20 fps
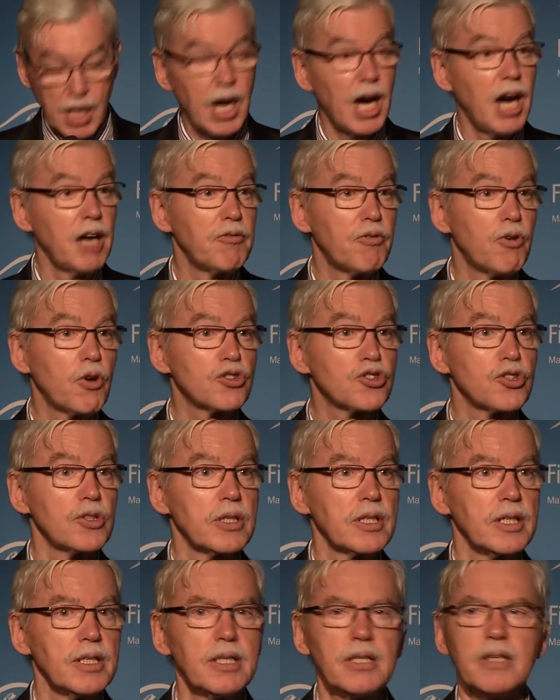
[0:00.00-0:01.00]

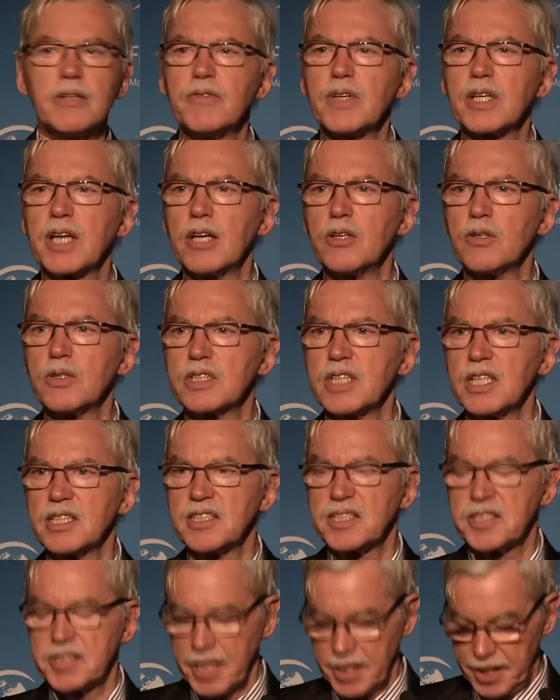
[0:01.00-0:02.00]
Unfortunately, we cannot yet
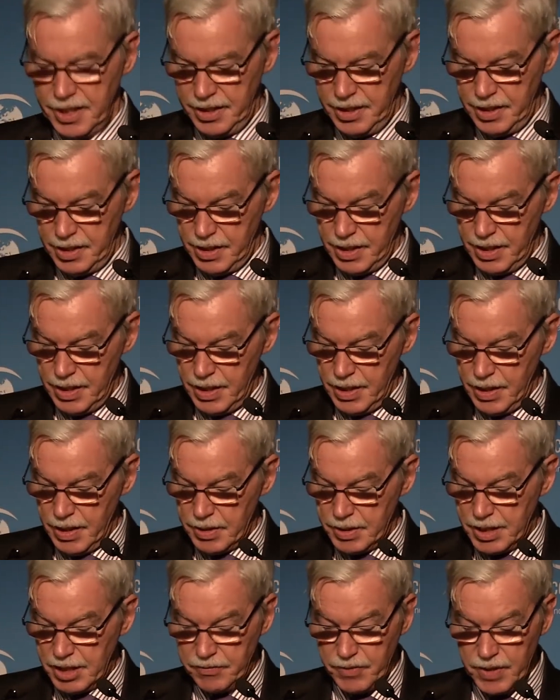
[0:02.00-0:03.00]
say
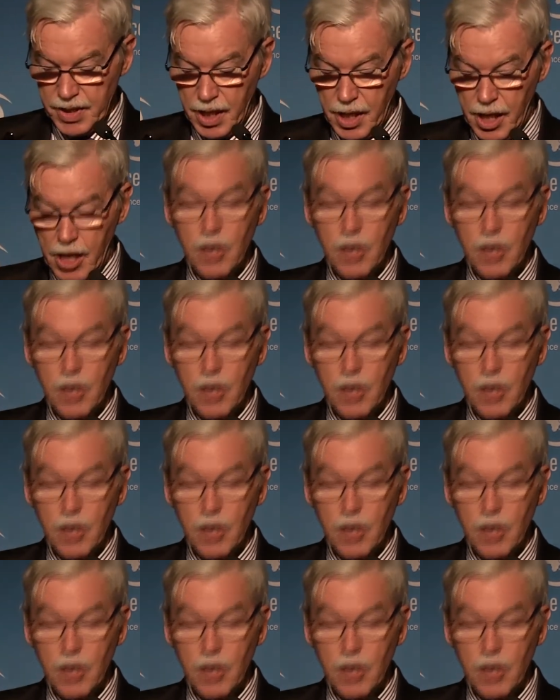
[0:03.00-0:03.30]
that we are